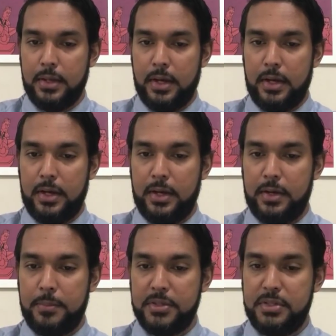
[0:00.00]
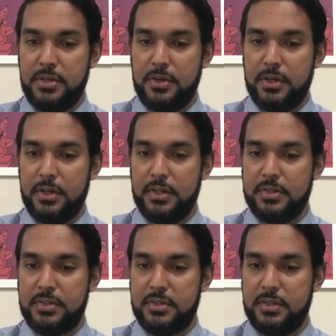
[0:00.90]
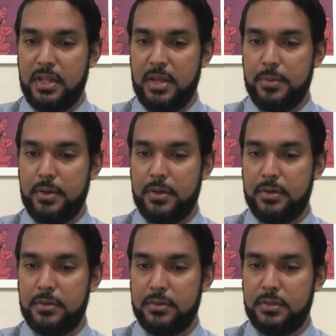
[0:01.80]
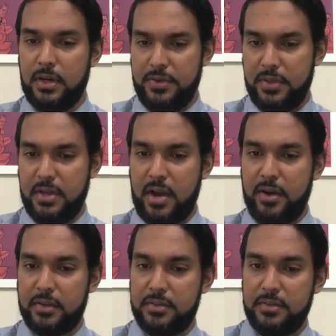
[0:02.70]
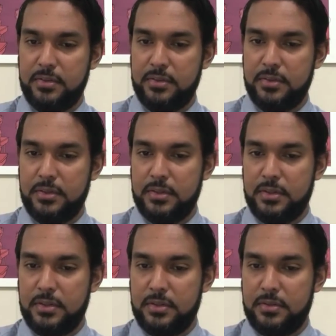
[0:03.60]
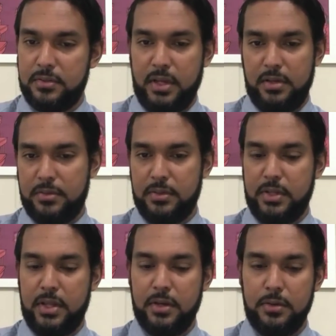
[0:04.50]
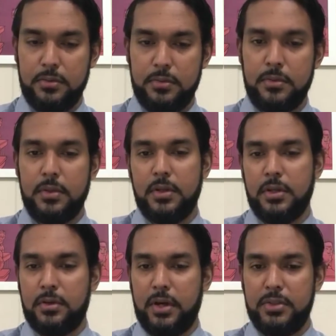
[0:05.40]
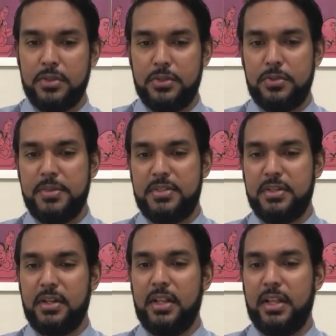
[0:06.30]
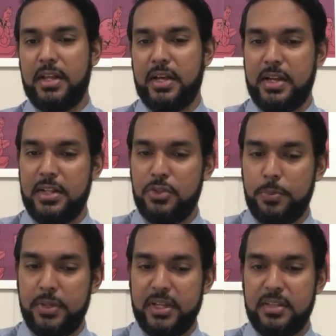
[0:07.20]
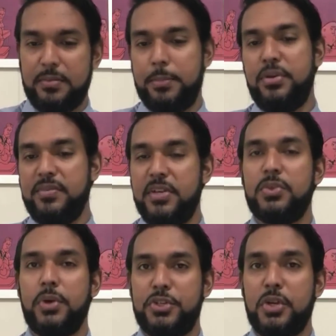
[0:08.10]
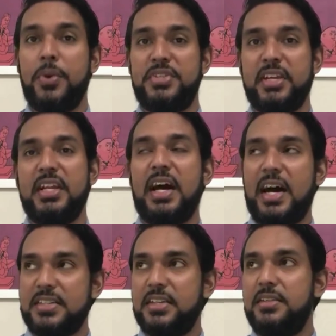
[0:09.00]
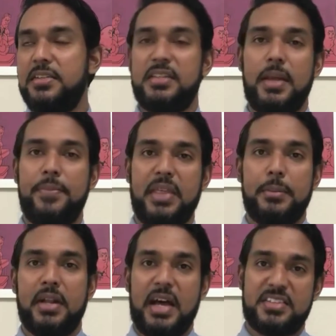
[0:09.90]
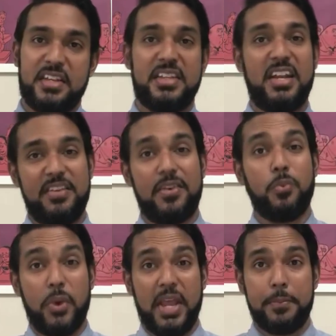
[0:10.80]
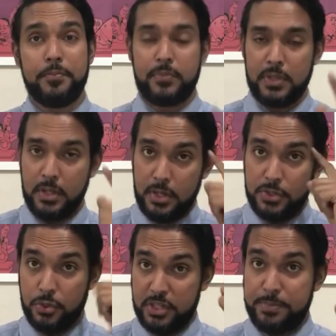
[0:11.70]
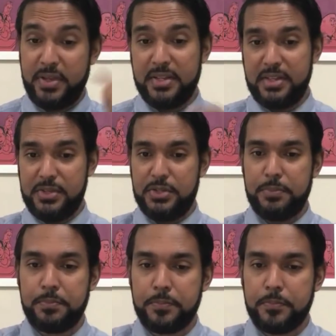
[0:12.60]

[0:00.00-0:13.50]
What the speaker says: Materials, labor, other direct. Yeah, well, there you go. Right, so this is basically like a kind of duplicate of the previous question. Once again, asking the same thing, but asking it in a different way. So just pay attention.